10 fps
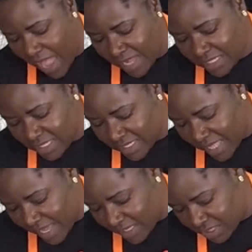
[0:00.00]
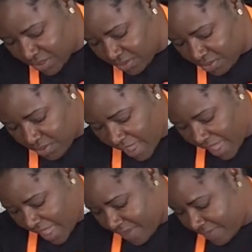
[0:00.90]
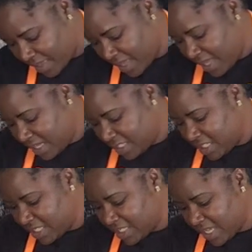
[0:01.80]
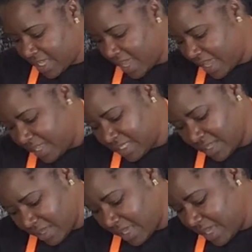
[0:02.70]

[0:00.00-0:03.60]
I just like to have it just in case.